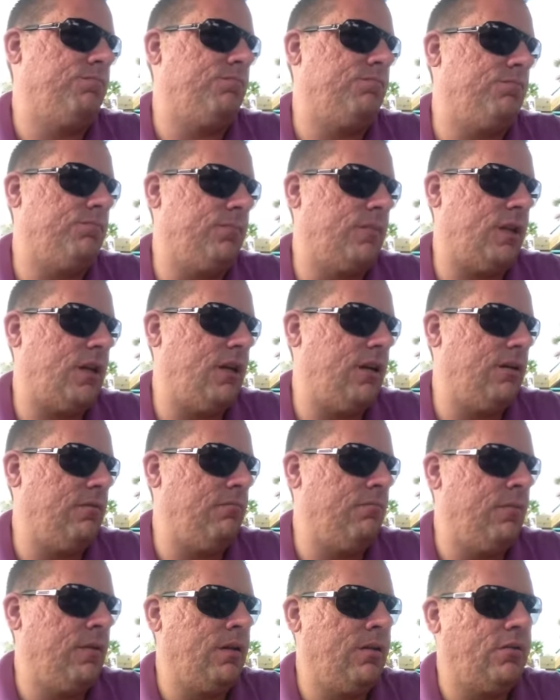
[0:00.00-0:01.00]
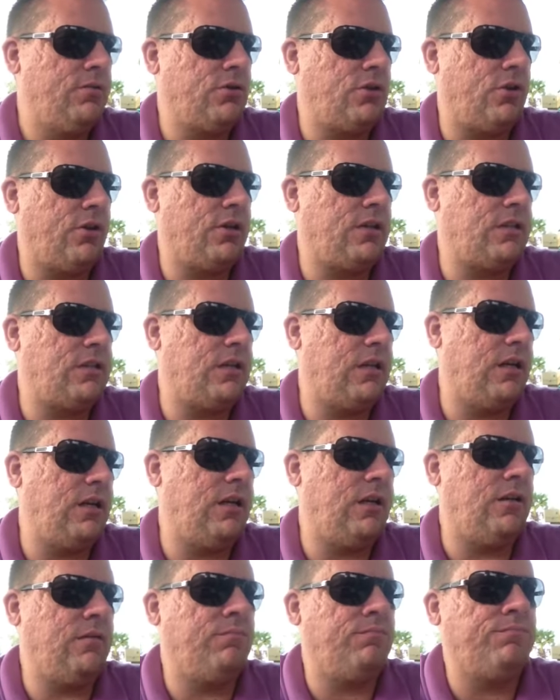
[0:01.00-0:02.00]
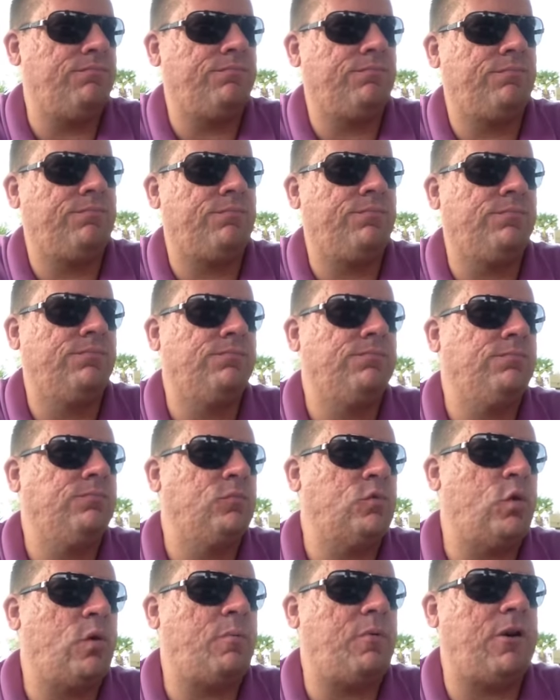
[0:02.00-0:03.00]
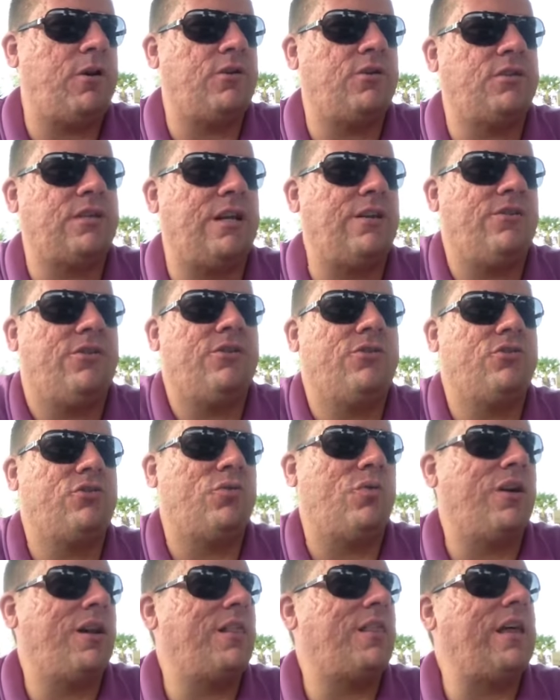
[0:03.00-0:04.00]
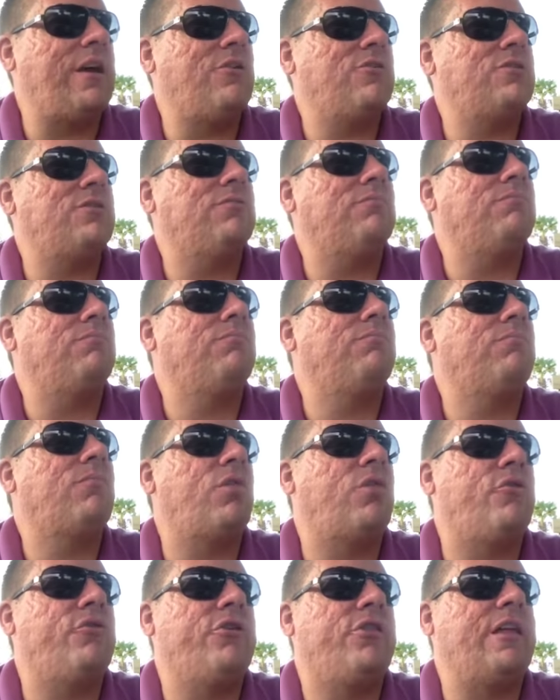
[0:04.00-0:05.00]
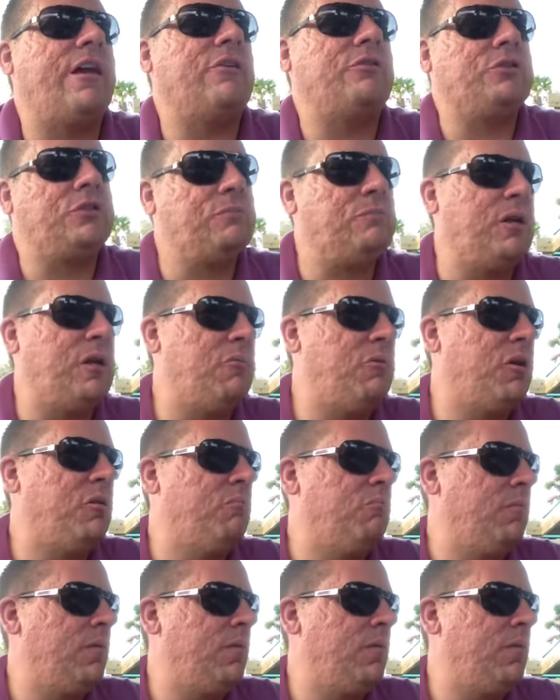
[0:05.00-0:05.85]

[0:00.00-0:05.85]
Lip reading: Okay? So let's say repairs, I don't know, 20,000, 30,000 maybe.